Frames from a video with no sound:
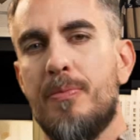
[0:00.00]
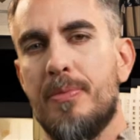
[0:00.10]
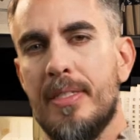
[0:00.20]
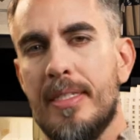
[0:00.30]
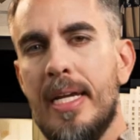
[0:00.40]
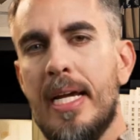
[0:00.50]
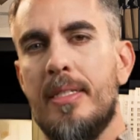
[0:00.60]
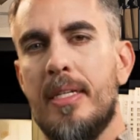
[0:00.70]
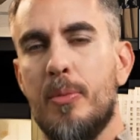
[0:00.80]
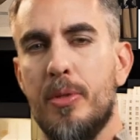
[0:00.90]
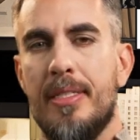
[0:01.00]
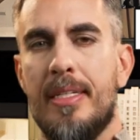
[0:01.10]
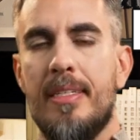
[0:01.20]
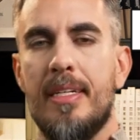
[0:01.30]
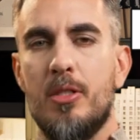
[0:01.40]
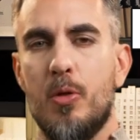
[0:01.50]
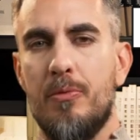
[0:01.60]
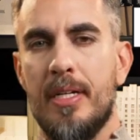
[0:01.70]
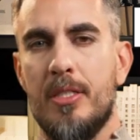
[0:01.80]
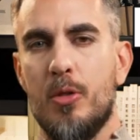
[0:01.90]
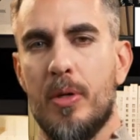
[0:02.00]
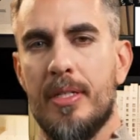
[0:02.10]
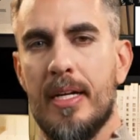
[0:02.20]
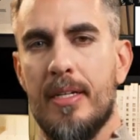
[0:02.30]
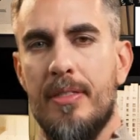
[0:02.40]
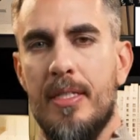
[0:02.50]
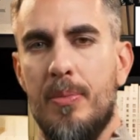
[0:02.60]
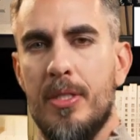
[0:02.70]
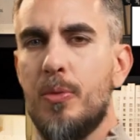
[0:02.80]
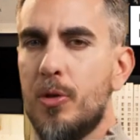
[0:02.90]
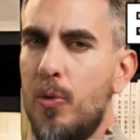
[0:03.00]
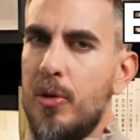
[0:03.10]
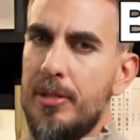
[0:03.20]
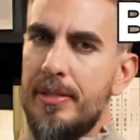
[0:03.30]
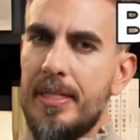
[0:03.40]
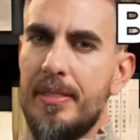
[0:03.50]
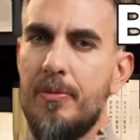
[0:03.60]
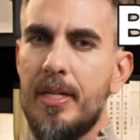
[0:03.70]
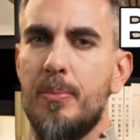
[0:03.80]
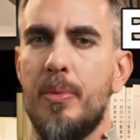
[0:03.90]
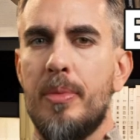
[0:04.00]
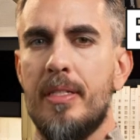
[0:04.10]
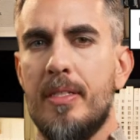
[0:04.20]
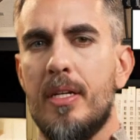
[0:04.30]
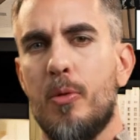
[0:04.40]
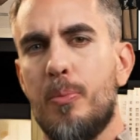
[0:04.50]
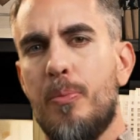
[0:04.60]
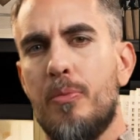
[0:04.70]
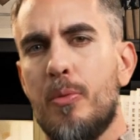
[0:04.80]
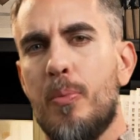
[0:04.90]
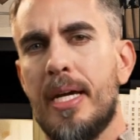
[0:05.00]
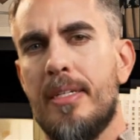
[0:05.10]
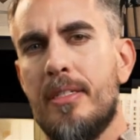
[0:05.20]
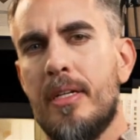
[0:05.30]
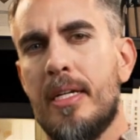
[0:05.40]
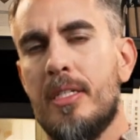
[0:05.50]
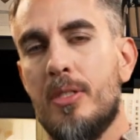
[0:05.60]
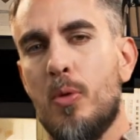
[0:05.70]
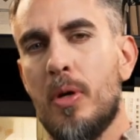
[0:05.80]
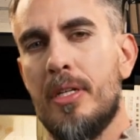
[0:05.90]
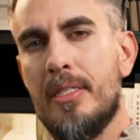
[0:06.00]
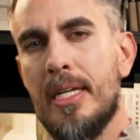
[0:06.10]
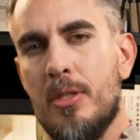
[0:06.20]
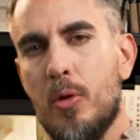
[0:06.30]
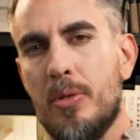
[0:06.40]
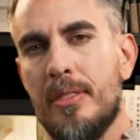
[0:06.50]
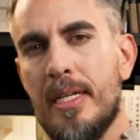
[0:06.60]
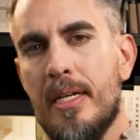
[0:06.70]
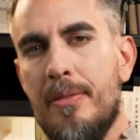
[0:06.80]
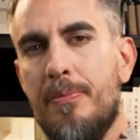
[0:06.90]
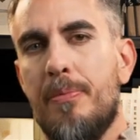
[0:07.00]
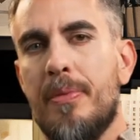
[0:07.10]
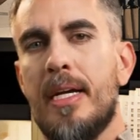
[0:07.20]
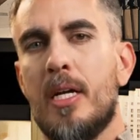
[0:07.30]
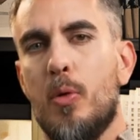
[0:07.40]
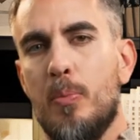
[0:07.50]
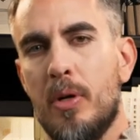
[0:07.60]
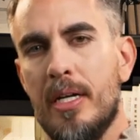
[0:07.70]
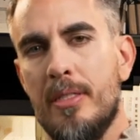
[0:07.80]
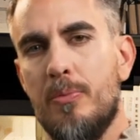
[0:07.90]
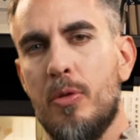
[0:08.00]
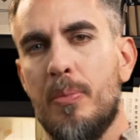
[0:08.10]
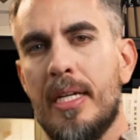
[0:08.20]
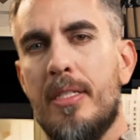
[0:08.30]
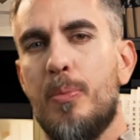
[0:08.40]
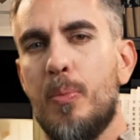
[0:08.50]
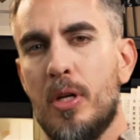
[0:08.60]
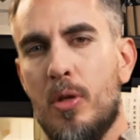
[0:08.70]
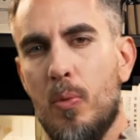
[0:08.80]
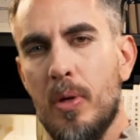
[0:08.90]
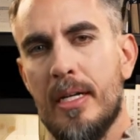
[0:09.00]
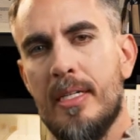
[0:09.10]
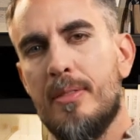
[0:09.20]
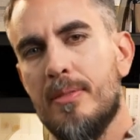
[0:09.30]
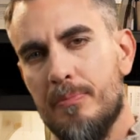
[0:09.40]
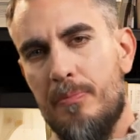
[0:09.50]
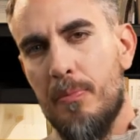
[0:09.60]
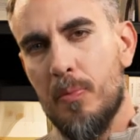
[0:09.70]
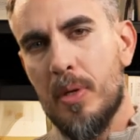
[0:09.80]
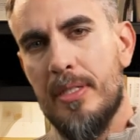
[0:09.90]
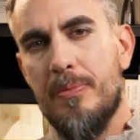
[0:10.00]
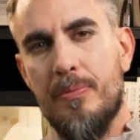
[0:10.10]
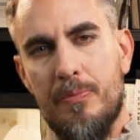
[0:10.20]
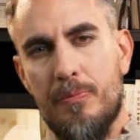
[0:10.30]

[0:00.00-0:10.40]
This guide covers the essential Feng Shui concepts every real estate developer must know, from land selection to architectural design, and how to apply them for maximum ROI. 1.